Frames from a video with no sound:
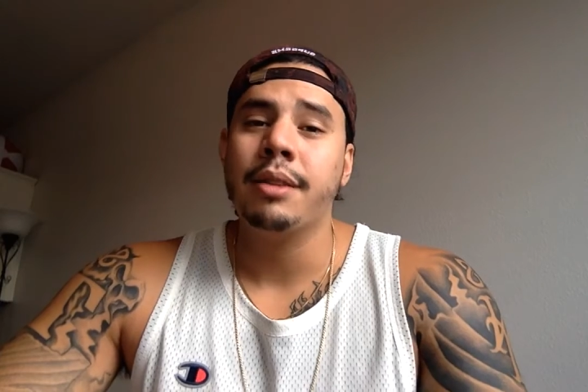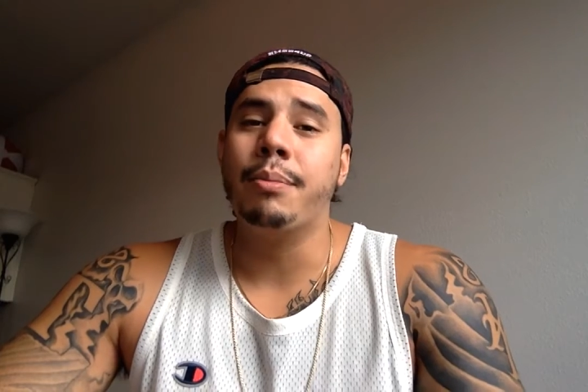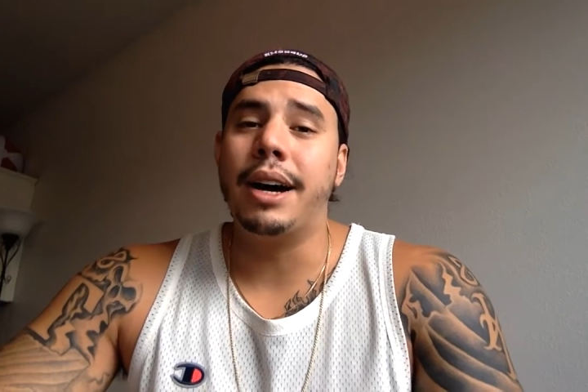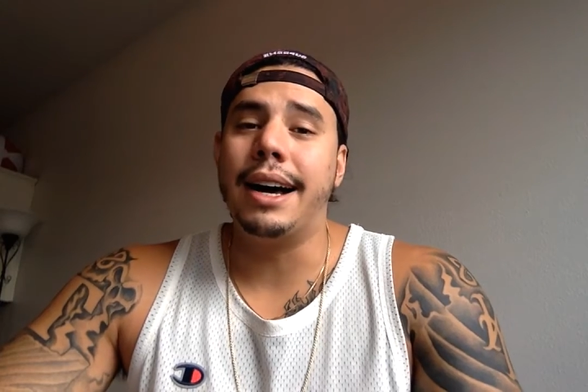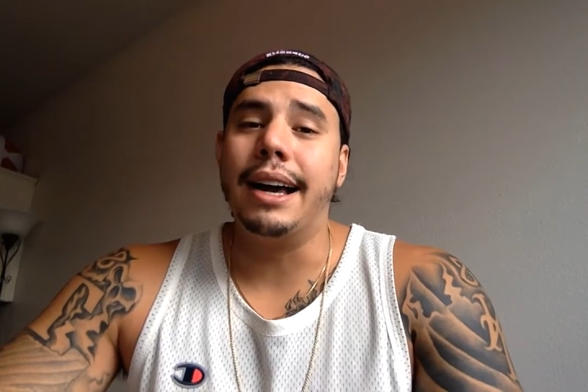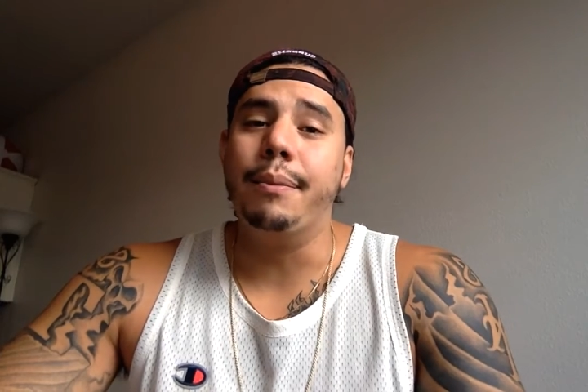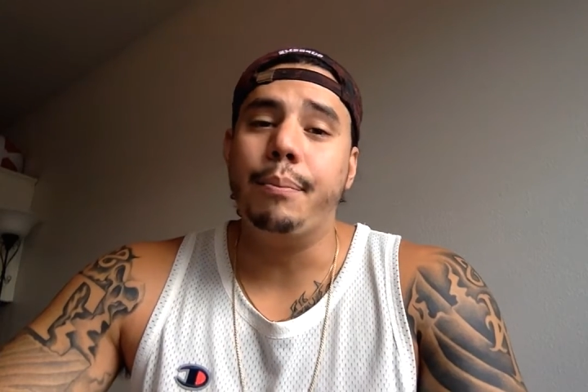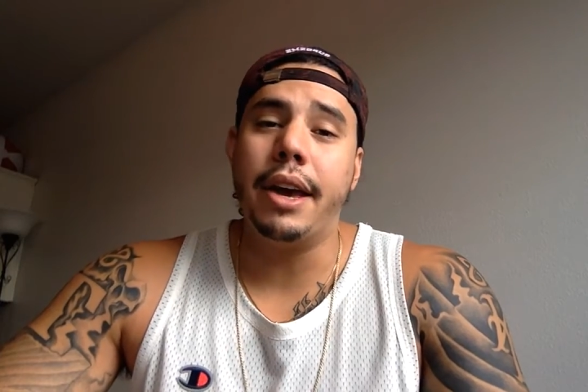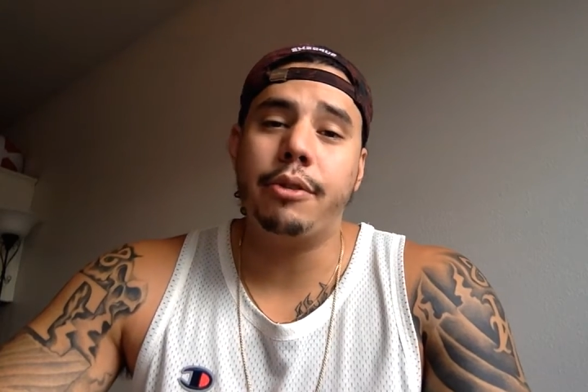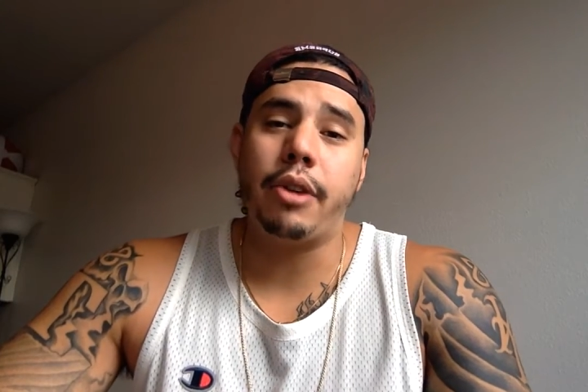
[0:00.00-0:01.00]
by
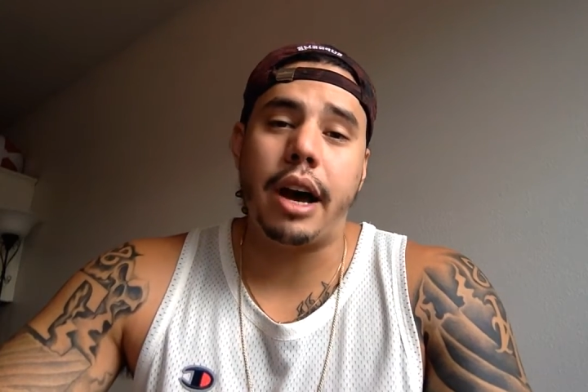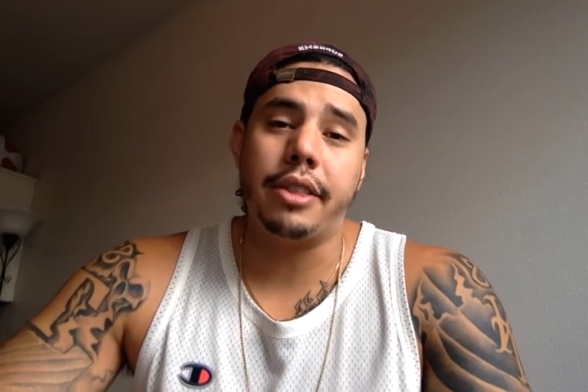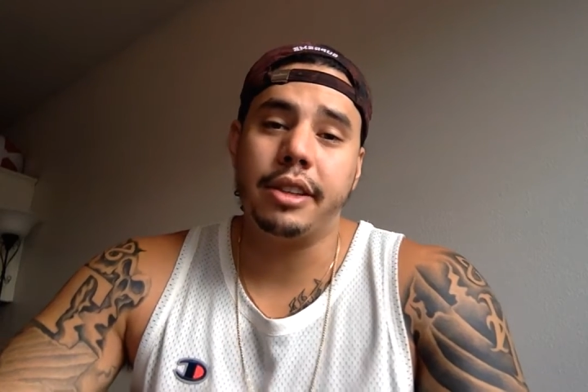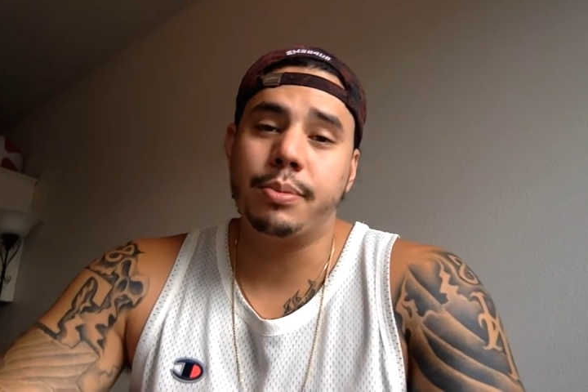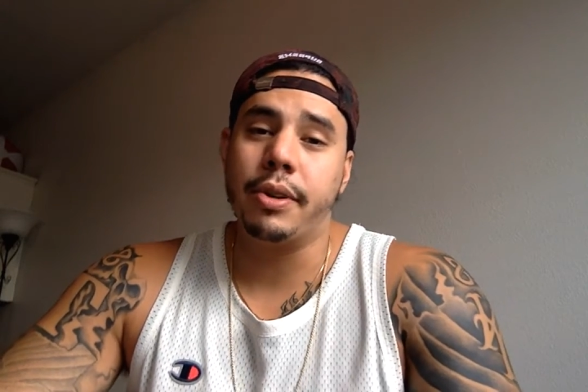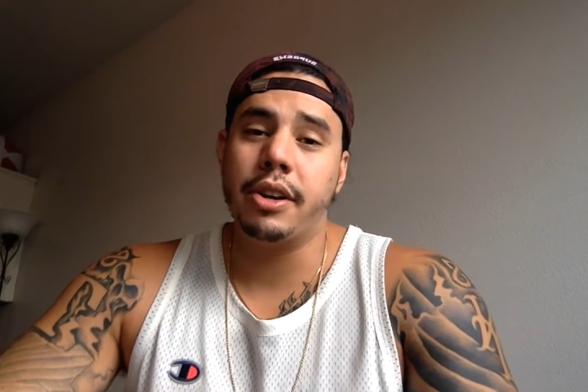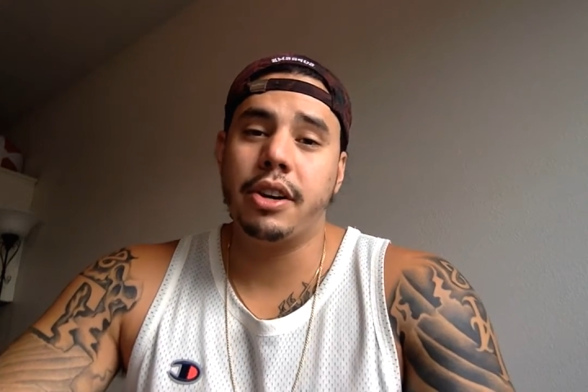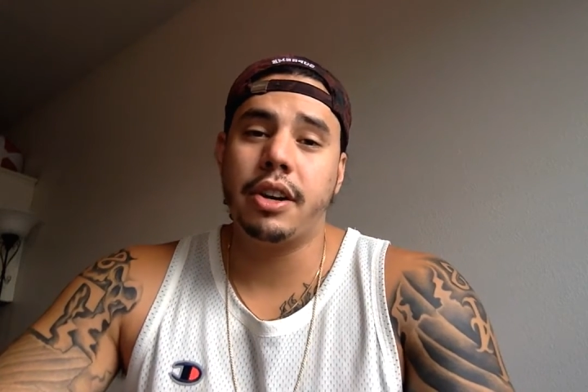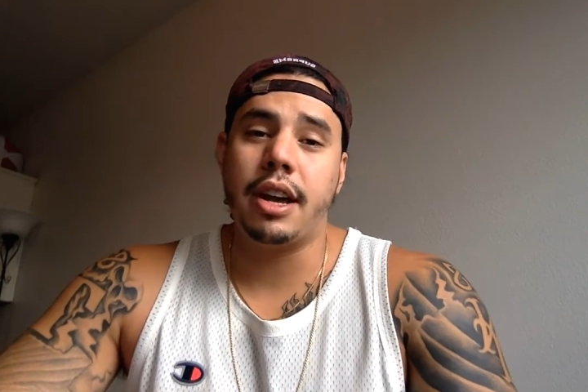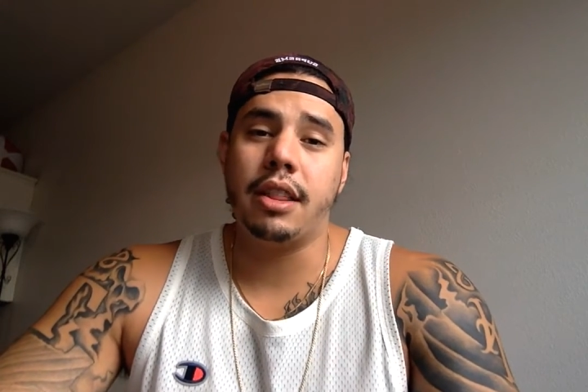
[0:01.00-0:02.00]
Ben
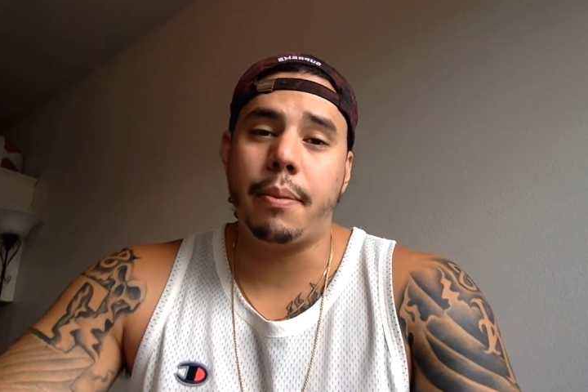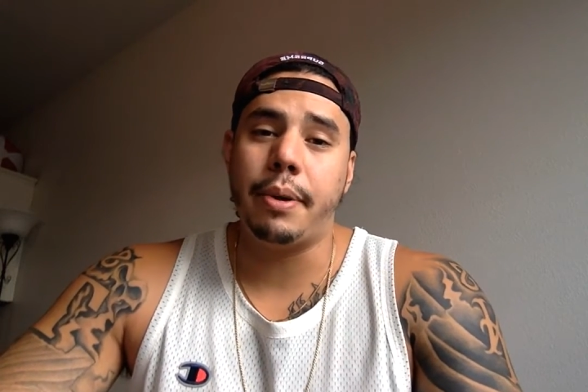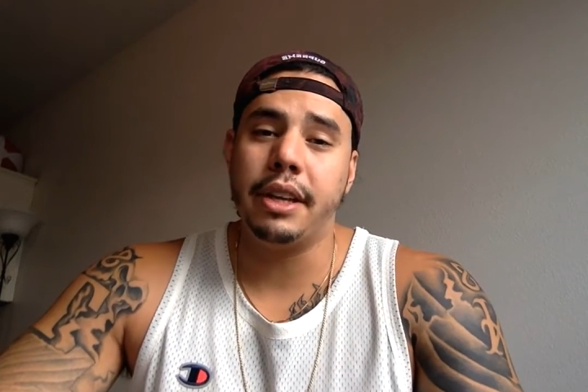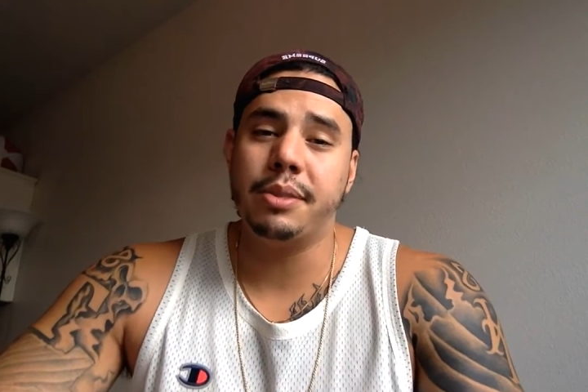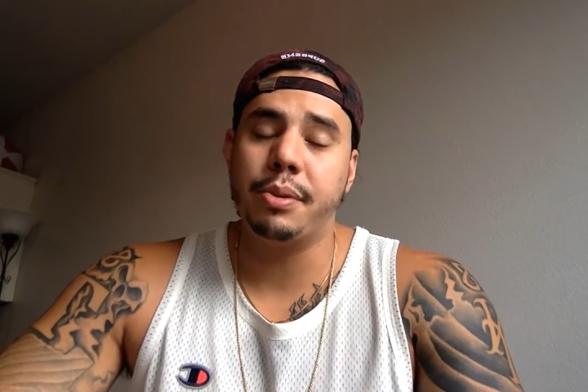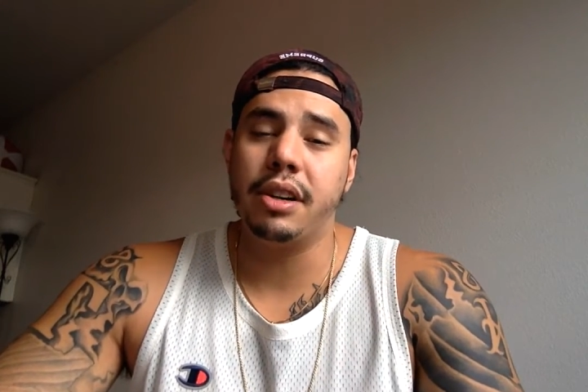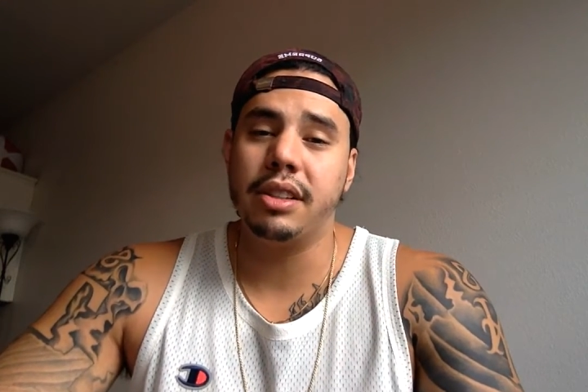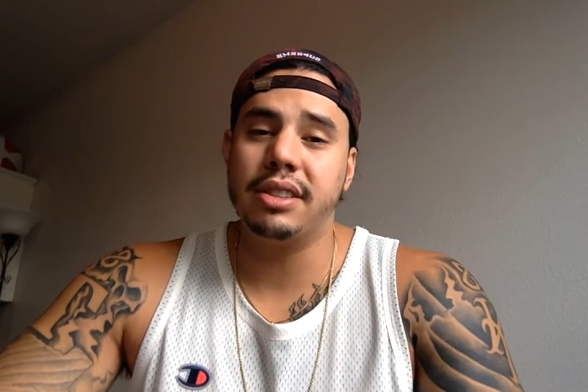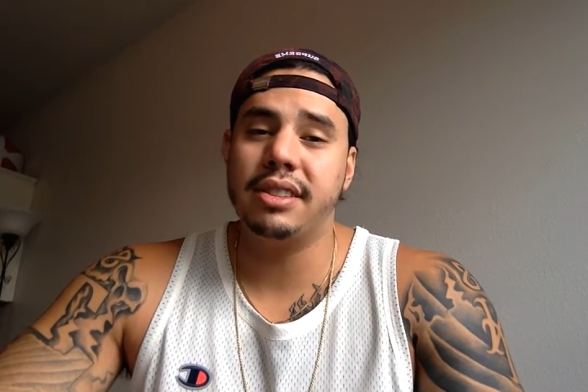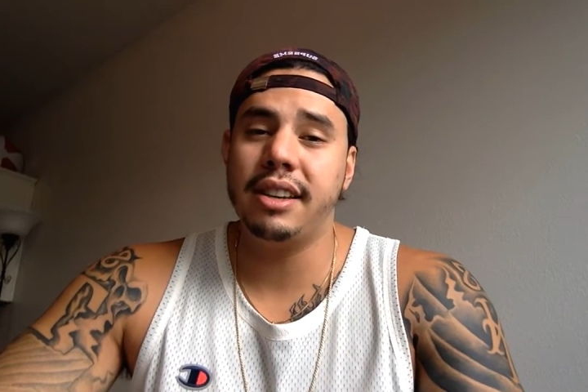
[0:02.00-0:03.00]
Roethlisberger and the Pittsburgh
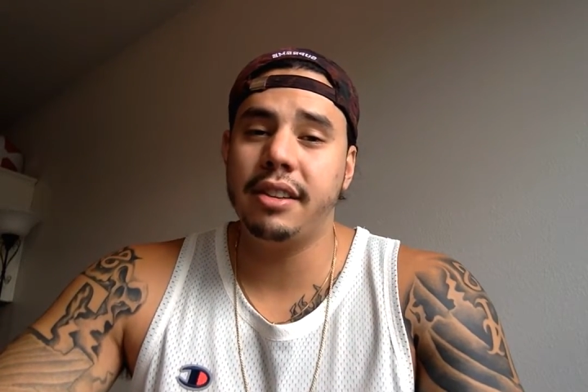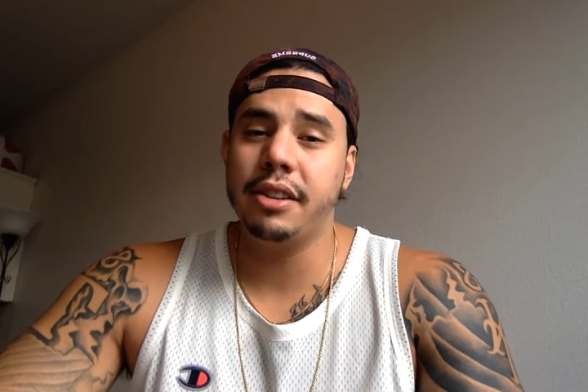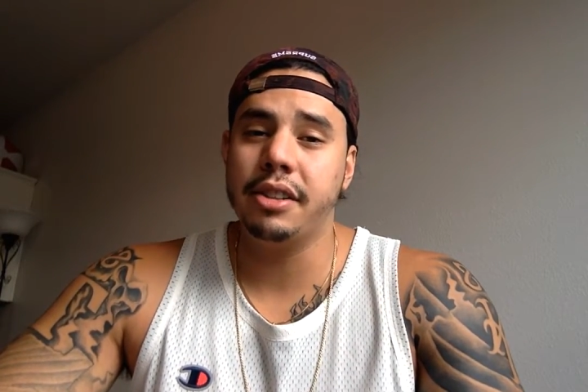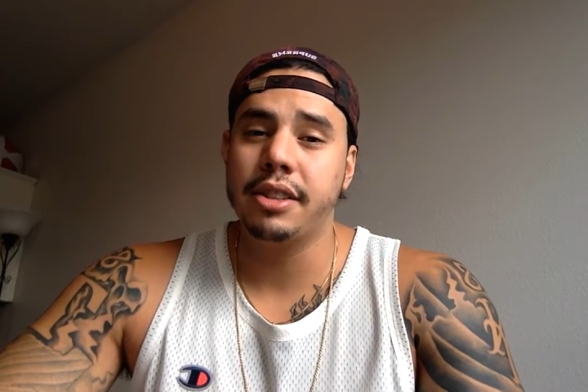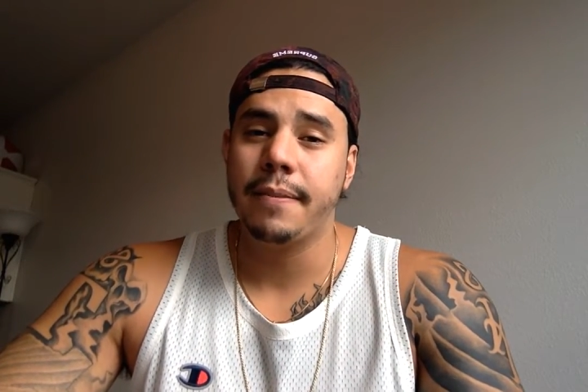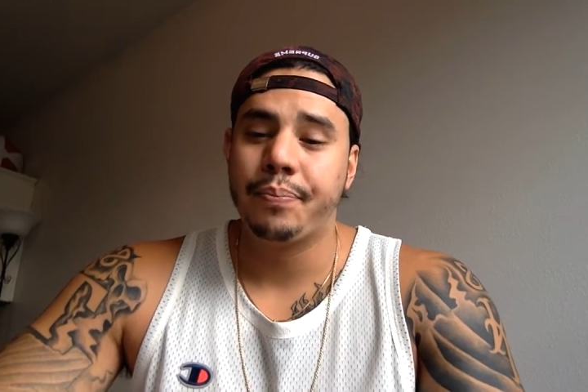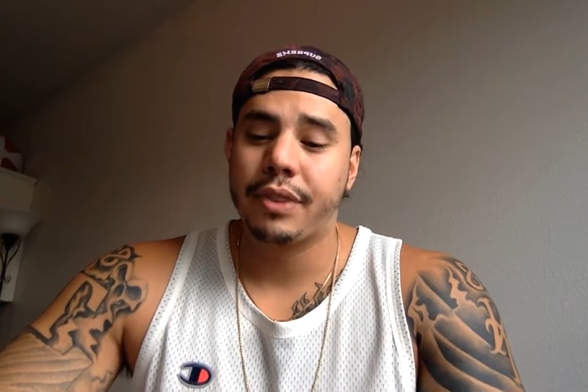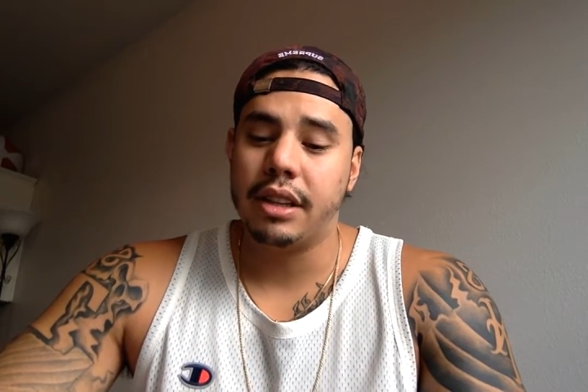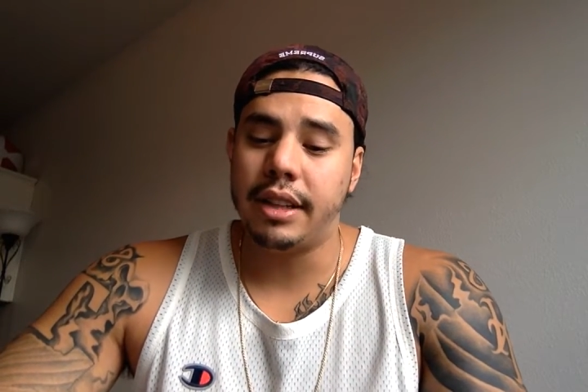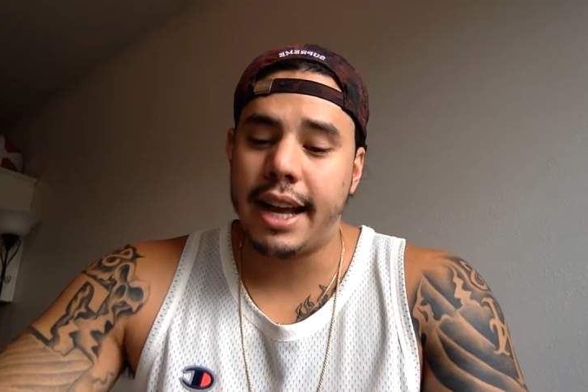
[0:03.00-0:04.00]
Steelers
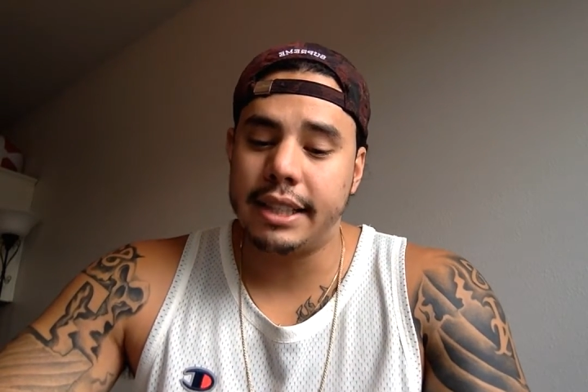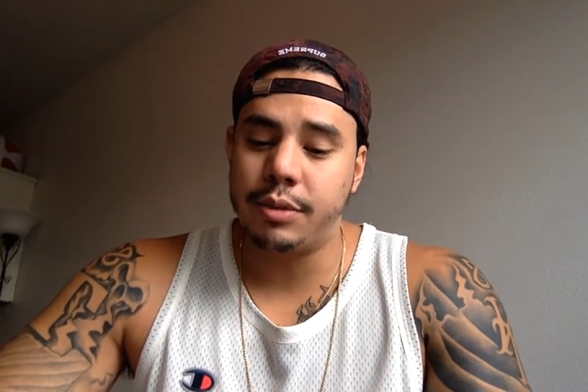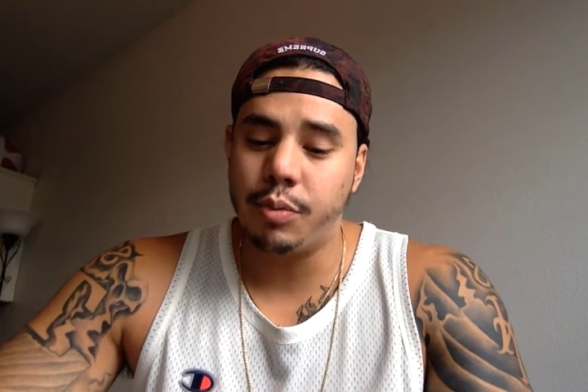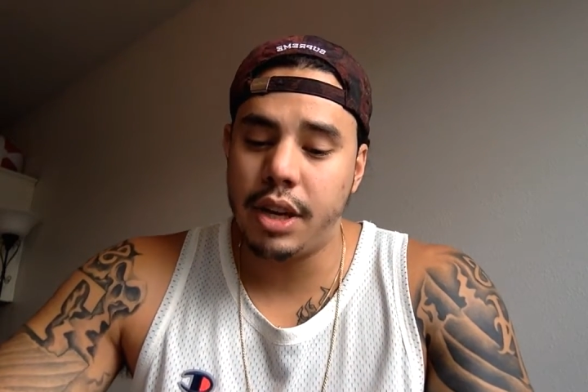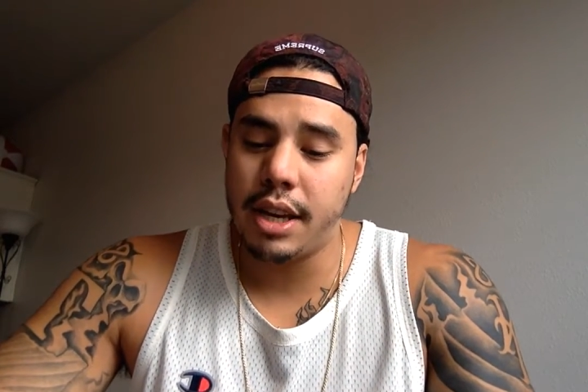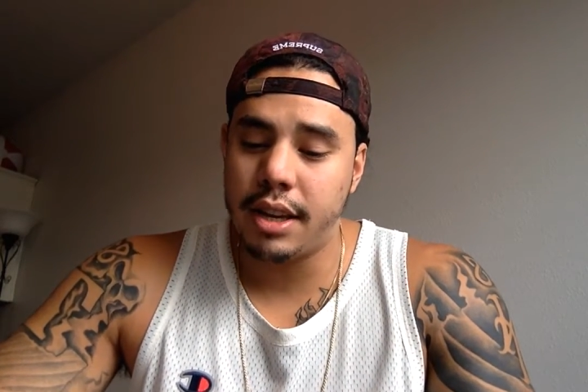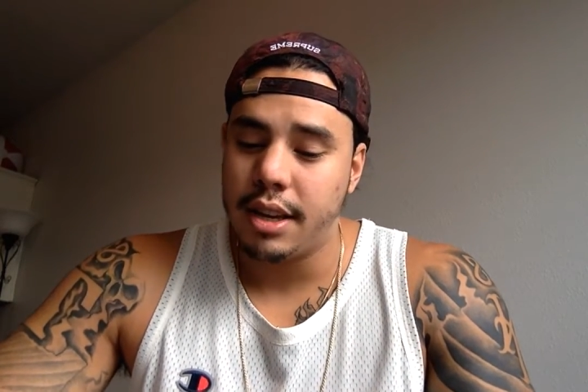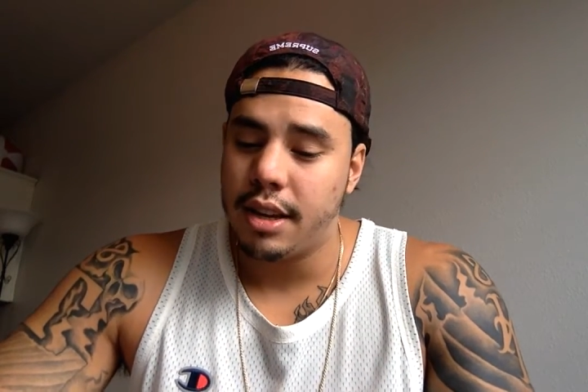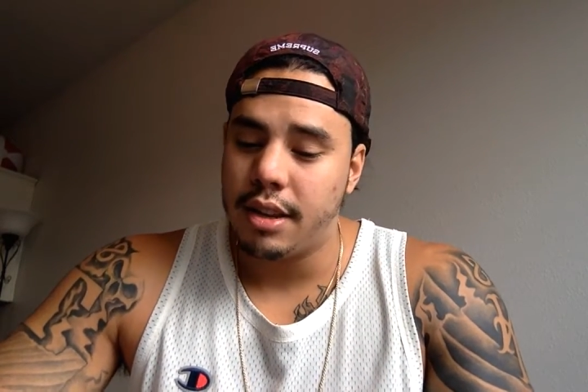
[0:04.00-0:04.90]
last week.